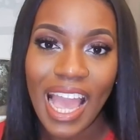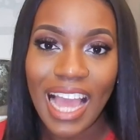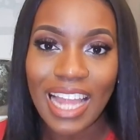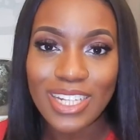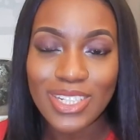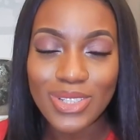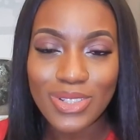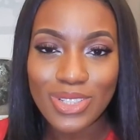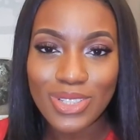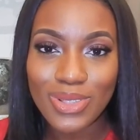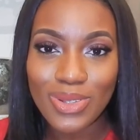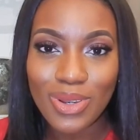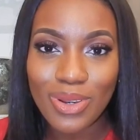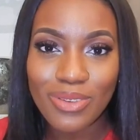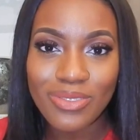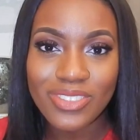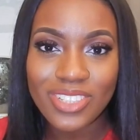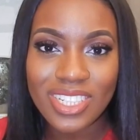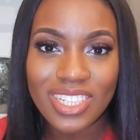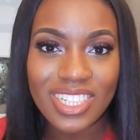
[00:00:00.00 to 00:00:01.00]
and you're sort
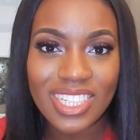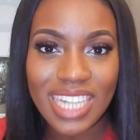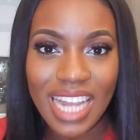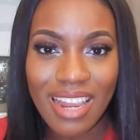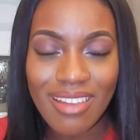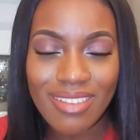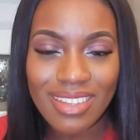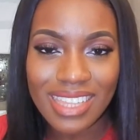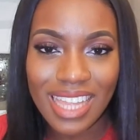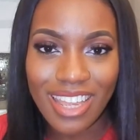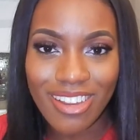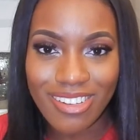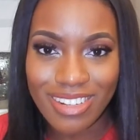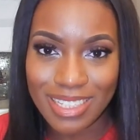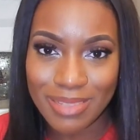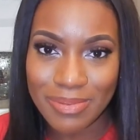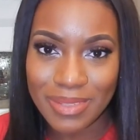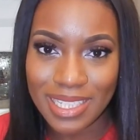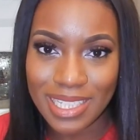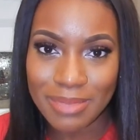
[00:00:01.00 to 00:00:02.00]
of just sharing that
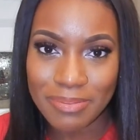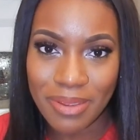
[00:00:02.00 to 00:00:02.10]
Christmas